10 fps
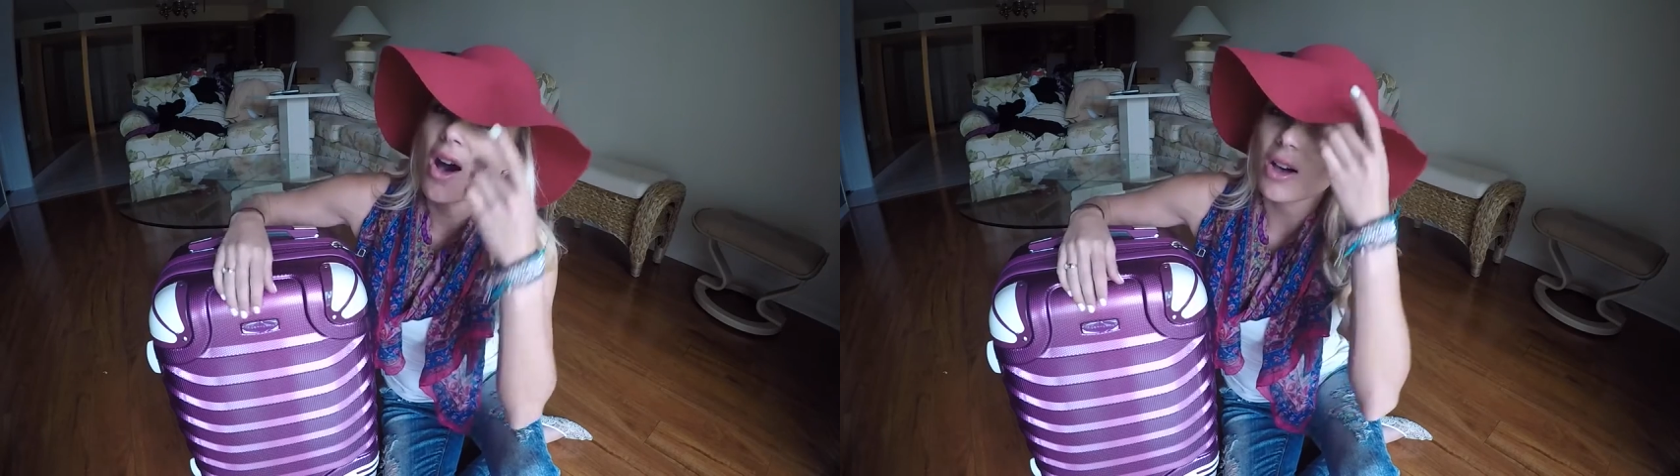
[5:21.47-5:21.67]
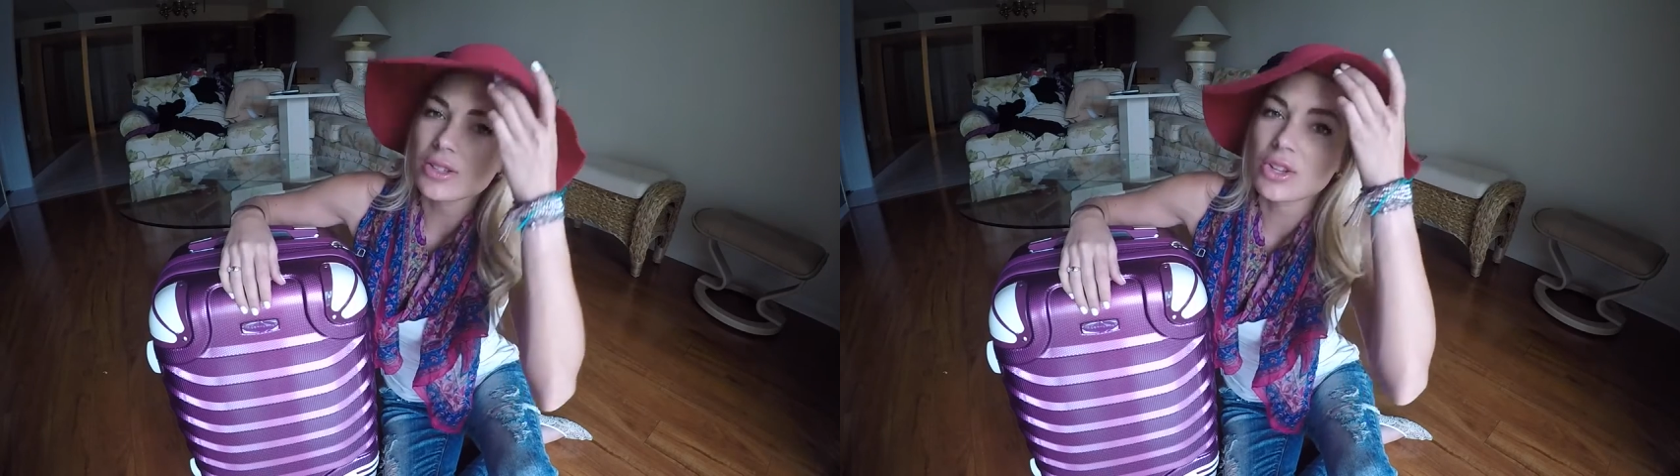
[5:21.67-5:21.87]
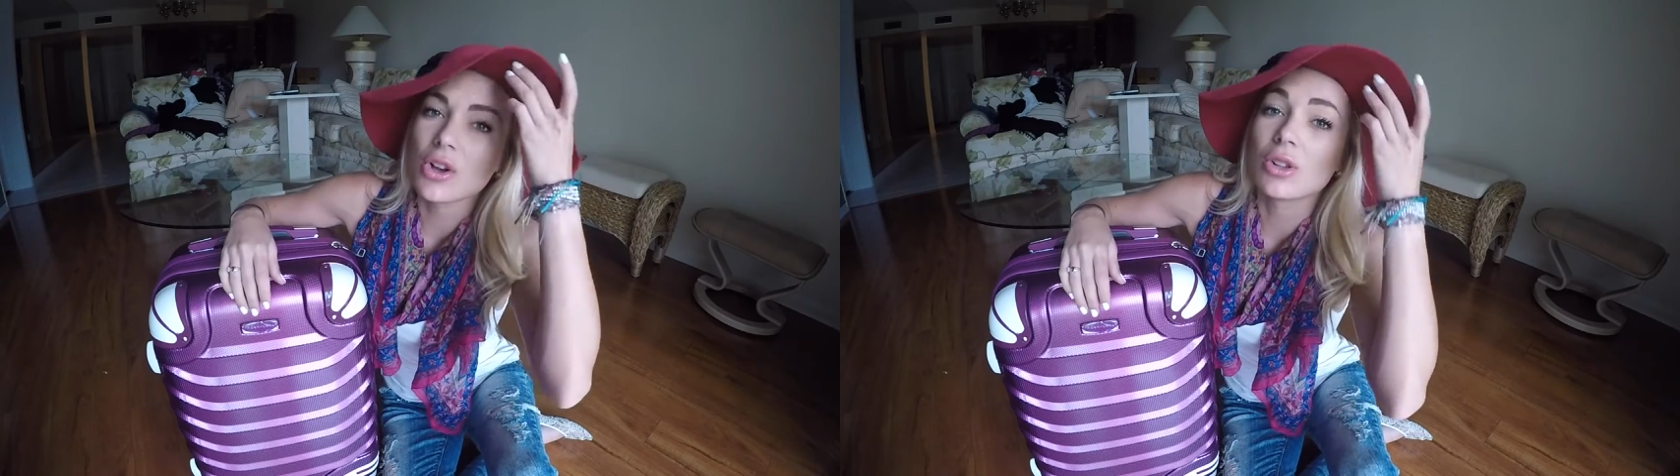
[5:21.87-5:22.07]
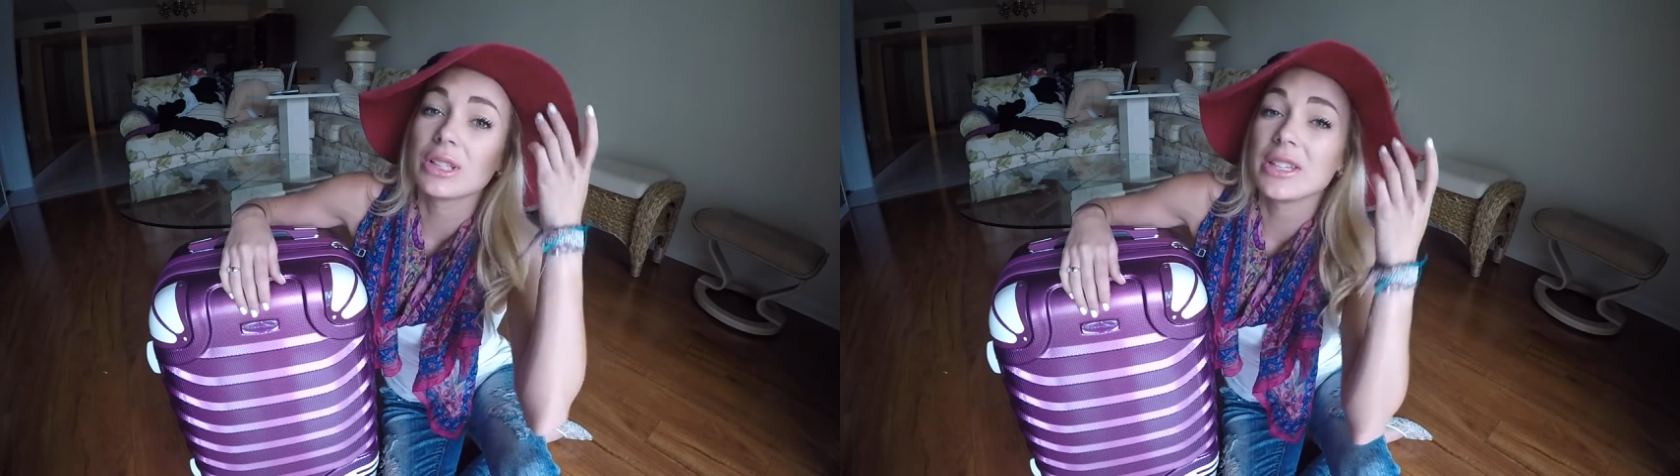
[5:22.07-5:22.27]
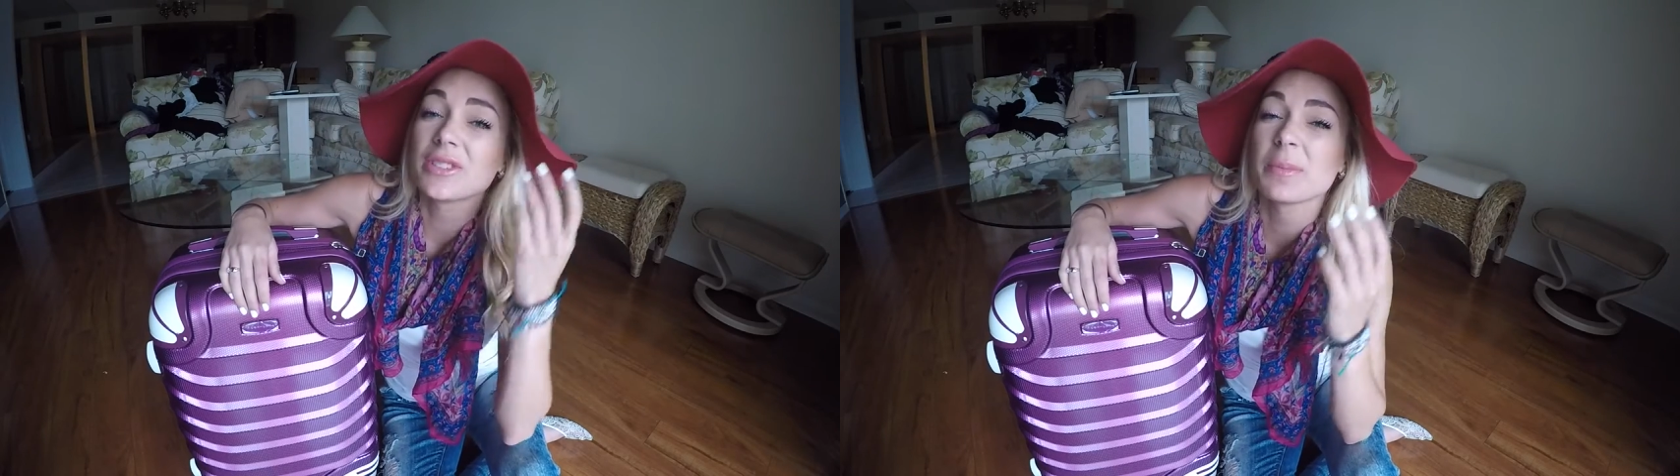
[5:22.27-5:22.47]
Also,
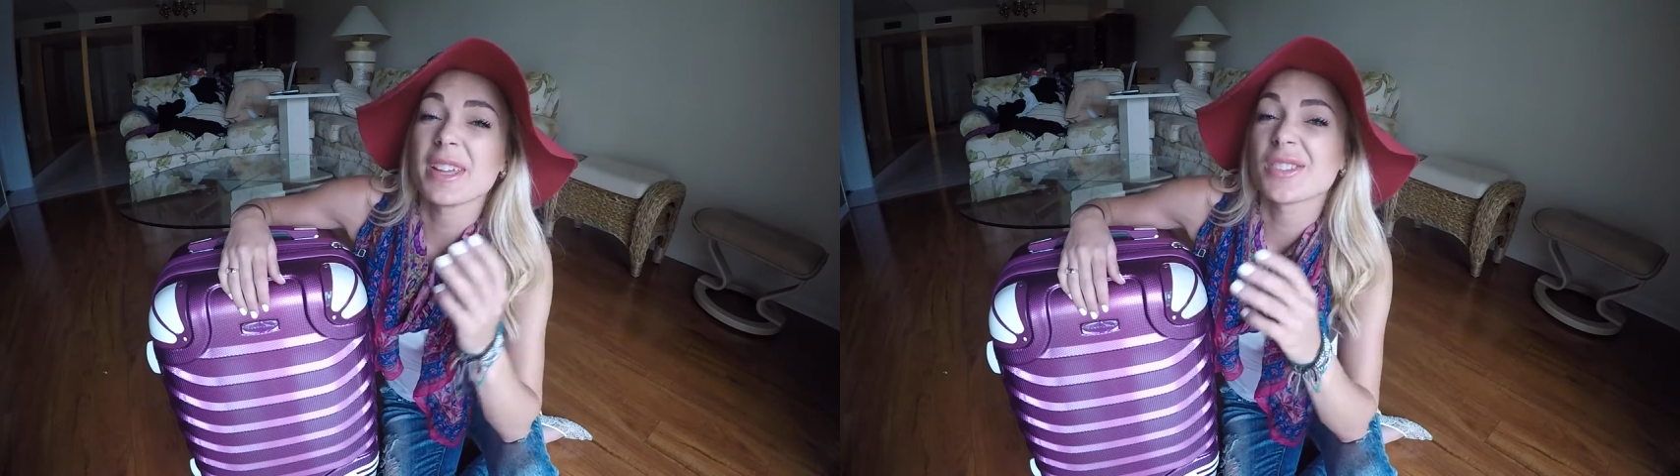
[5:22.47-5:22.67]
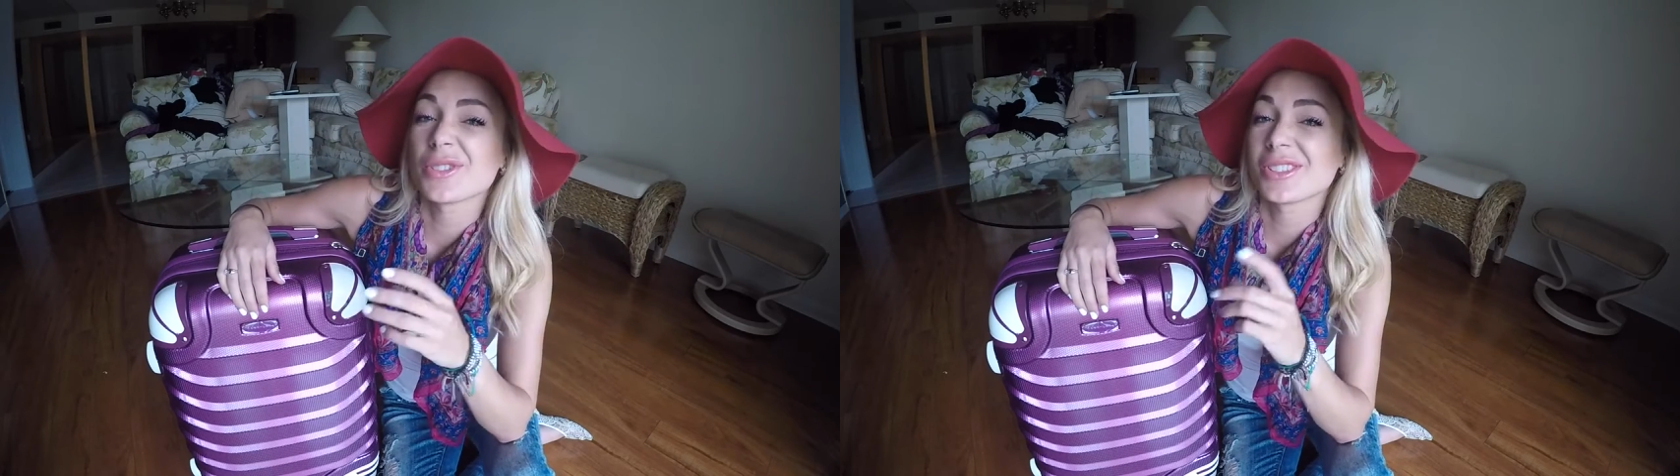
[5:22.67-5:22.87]
leave space for